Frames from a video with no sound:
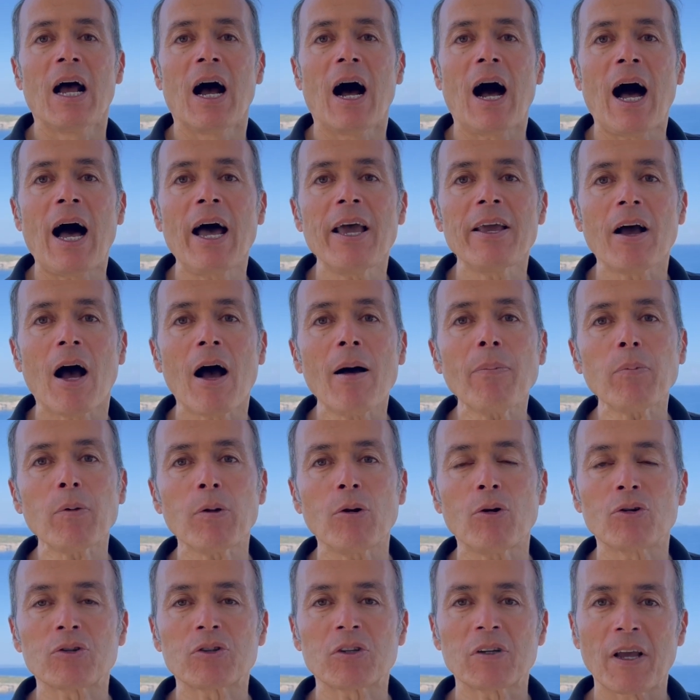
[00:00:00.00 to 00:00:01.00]
I
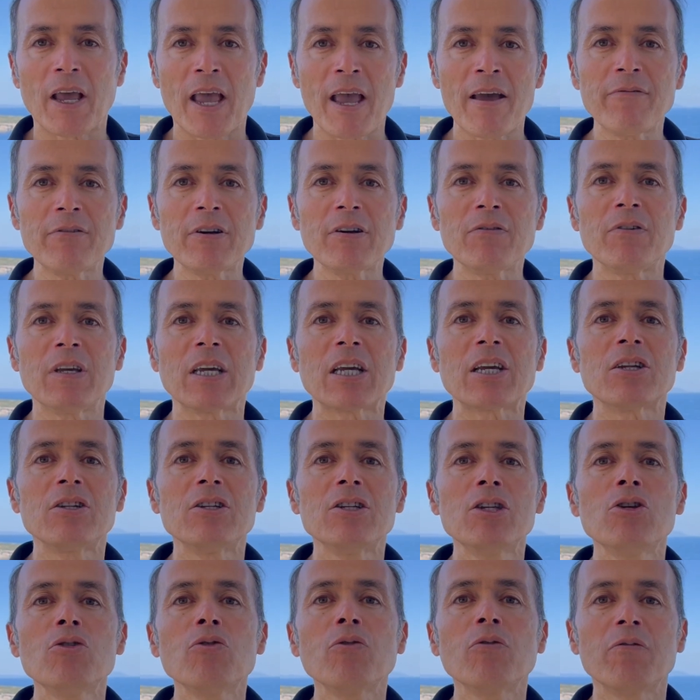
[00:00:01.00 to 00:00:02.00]
upload every week
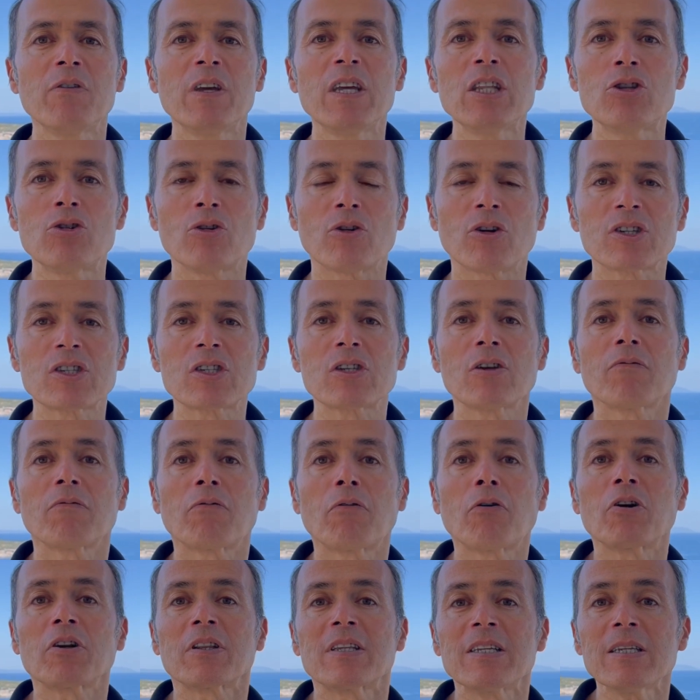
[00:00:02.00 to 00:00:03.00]
new videos
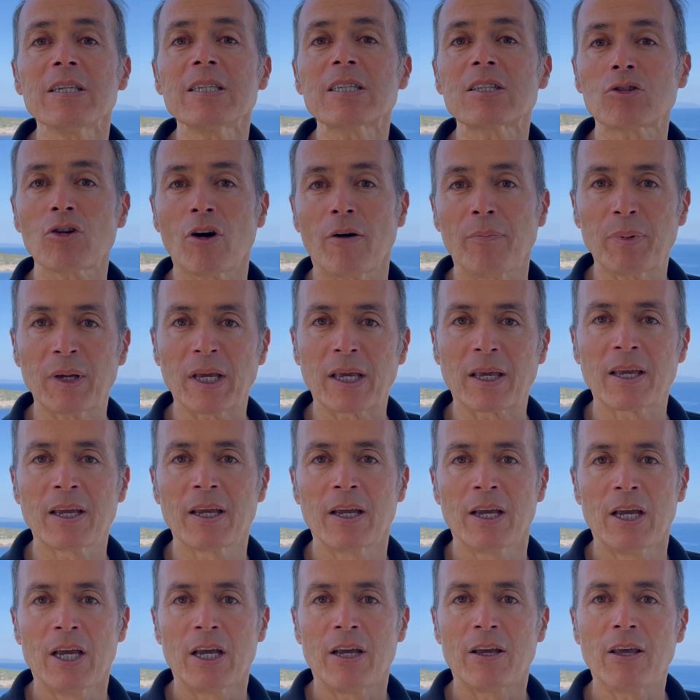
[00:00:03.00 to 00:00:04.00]
for this topic.
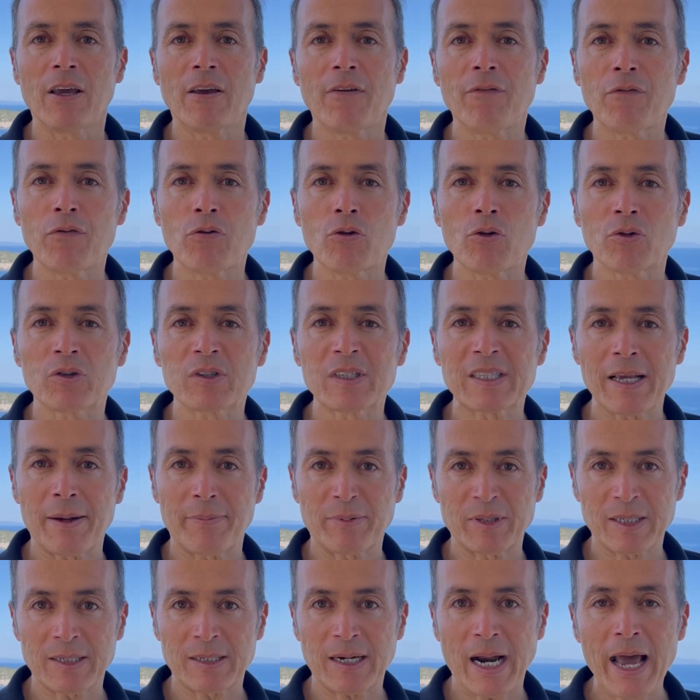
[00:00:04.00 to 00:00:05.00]
If you
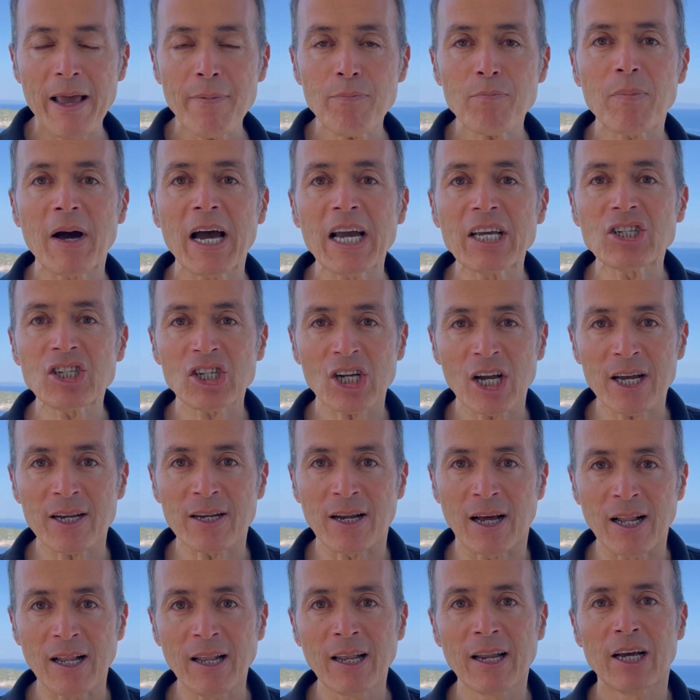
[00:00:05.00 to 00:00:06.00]
subscribe my
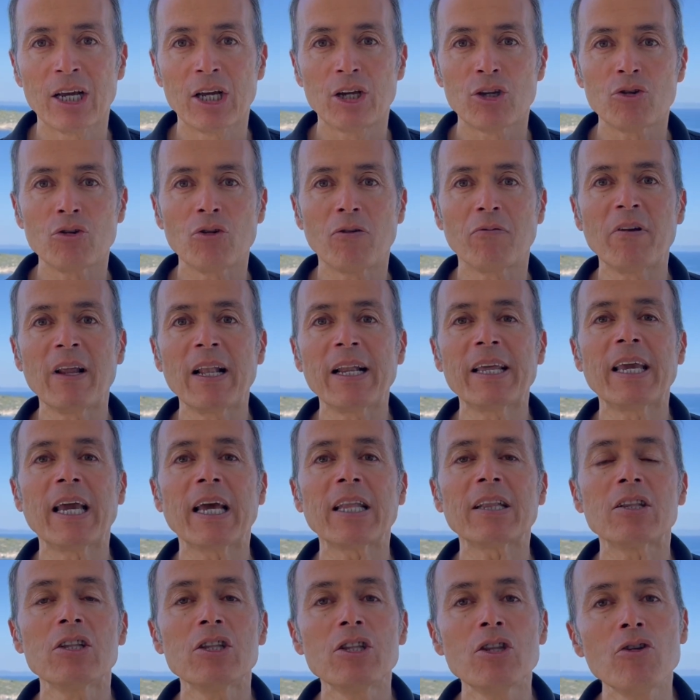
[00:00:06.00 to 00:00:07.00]
channel, you will
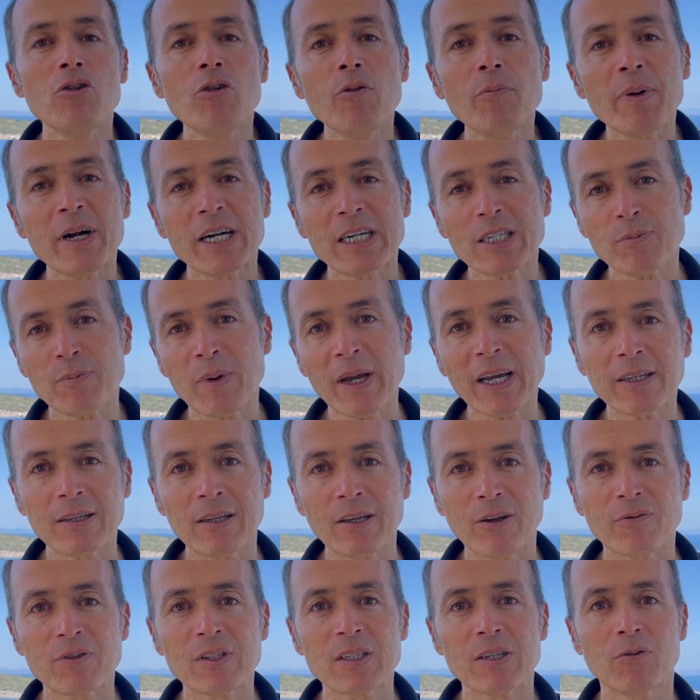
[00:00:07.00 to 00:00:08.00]
get new
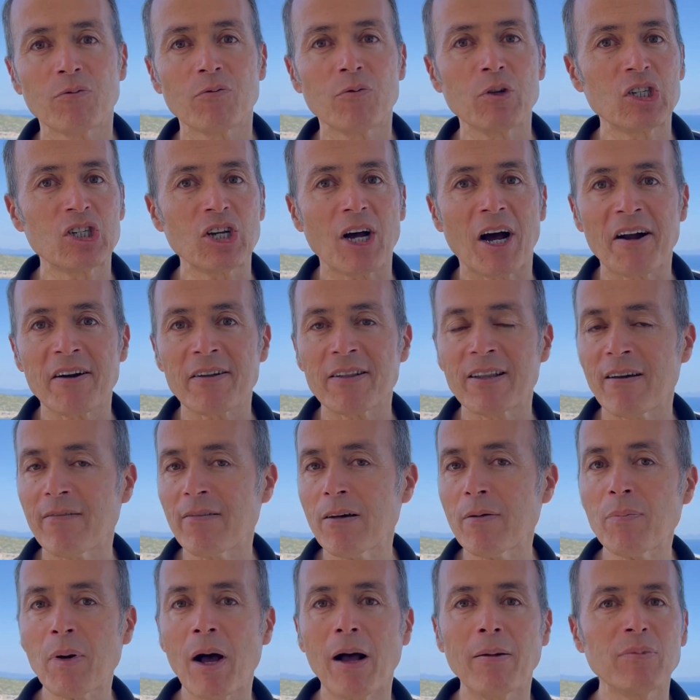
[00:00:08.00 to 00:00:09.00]
perspectives which are
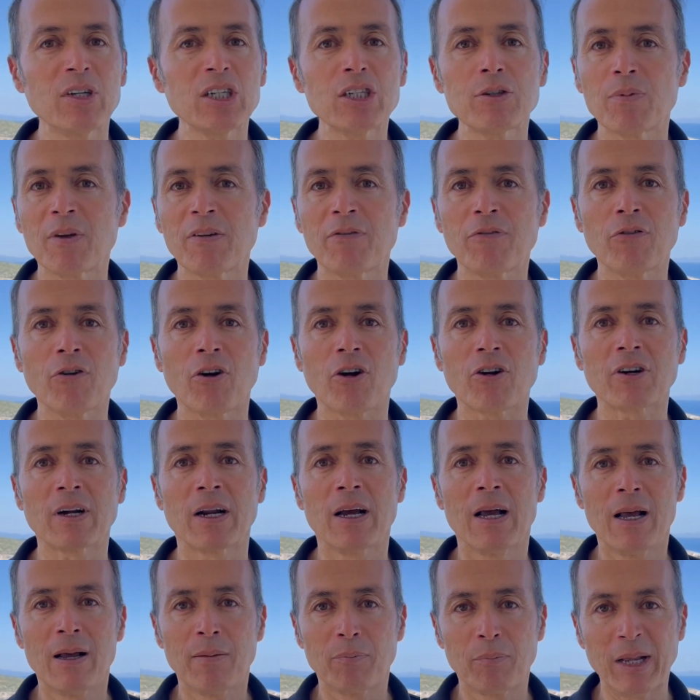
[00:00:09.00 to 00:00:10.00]
never published before.
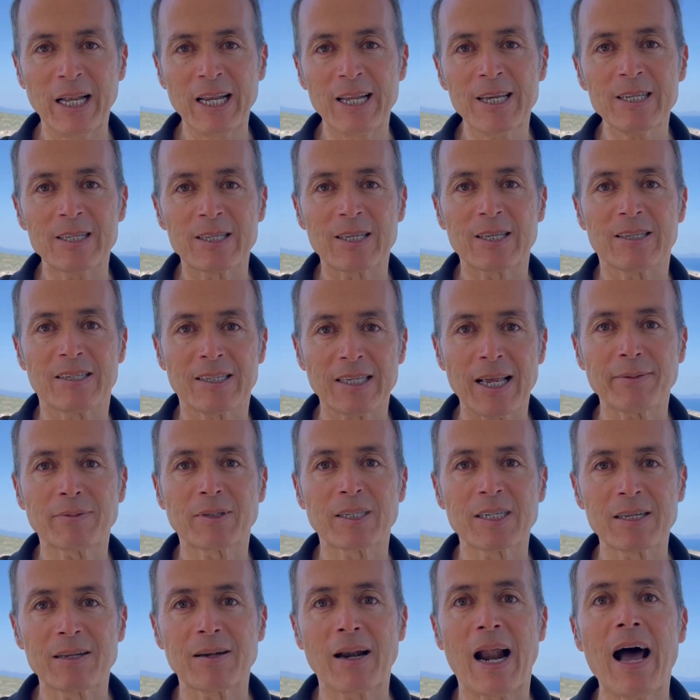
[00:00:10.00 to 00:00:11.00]
Please
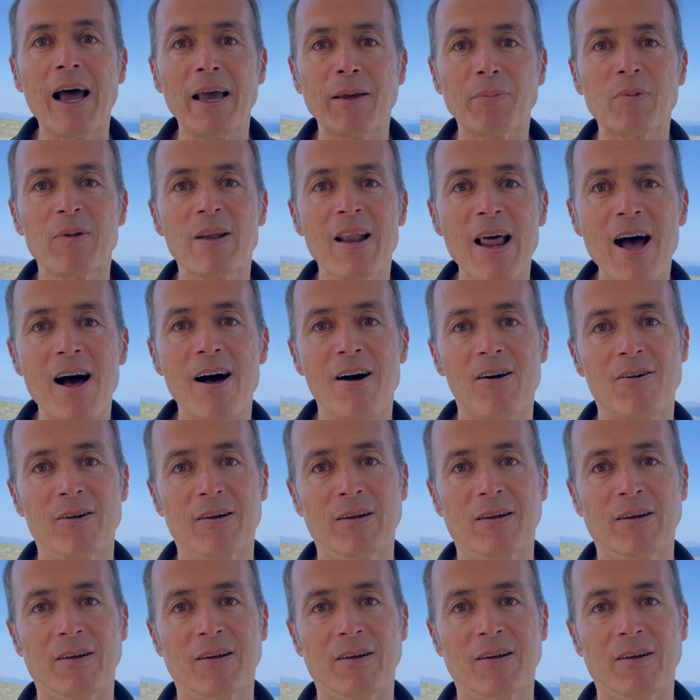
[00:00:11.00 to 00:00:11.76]
subscribe now.